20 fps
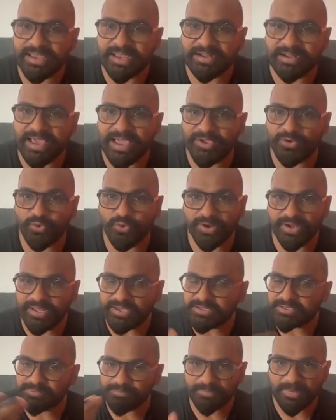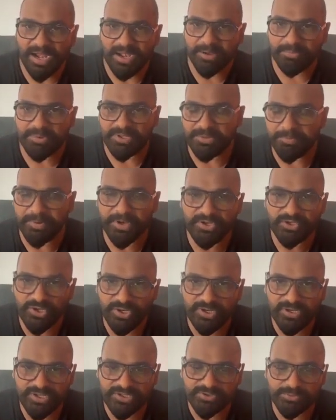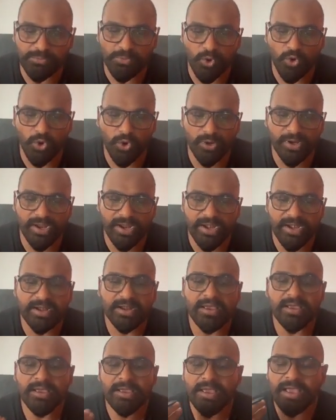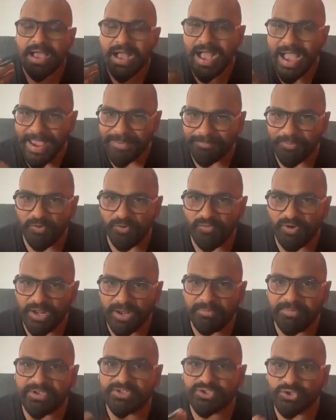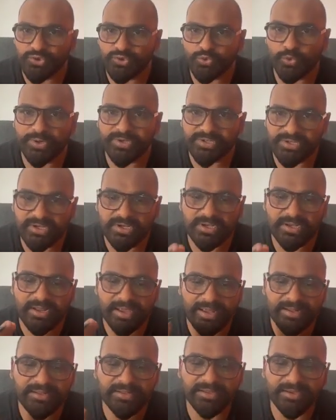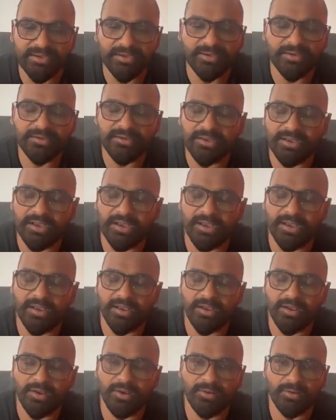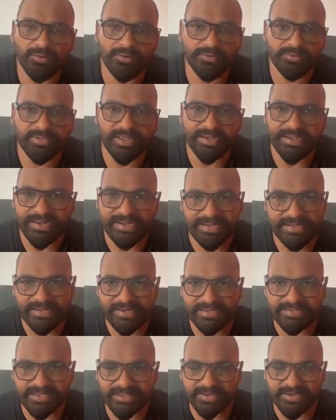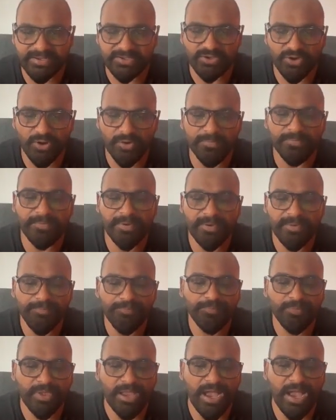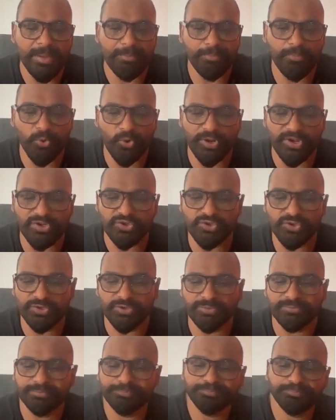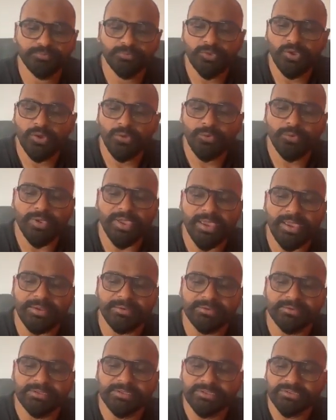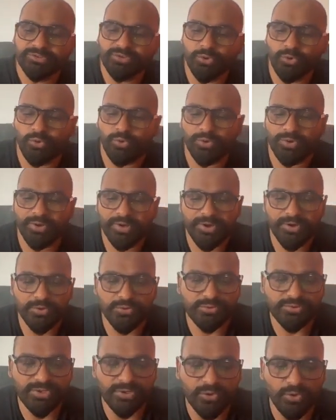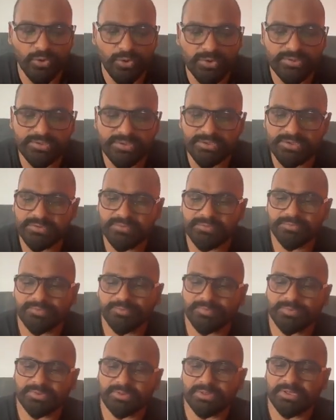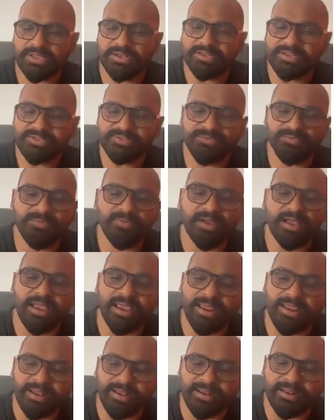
diuretics, might be the patient is more in hypovolemic situation, and that increase the risk of hypotension. Okay, so reduce the dose, that is fine.